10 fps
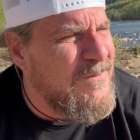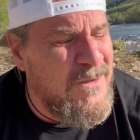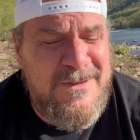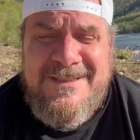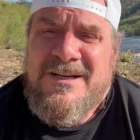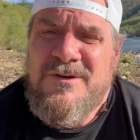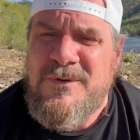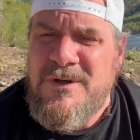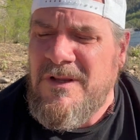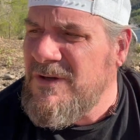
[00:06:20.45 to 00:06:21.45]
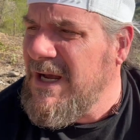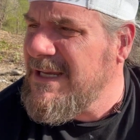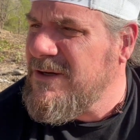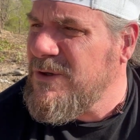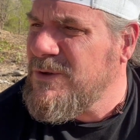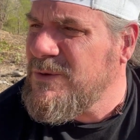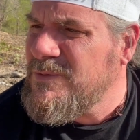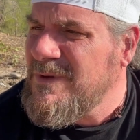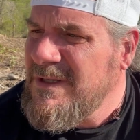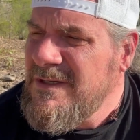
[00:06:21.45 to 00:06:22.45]
or dinner for another hiker,
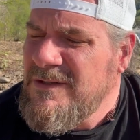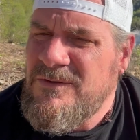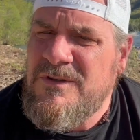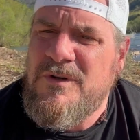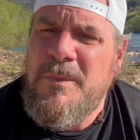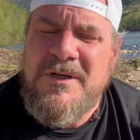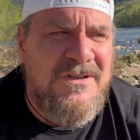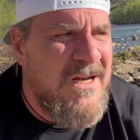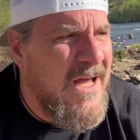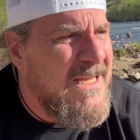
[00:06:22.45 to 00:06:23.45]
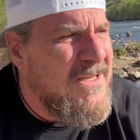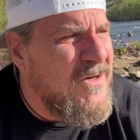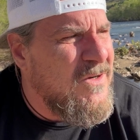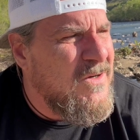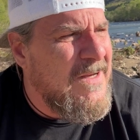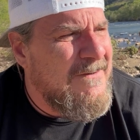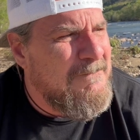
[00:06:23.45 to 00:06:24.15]
zero budget hiker,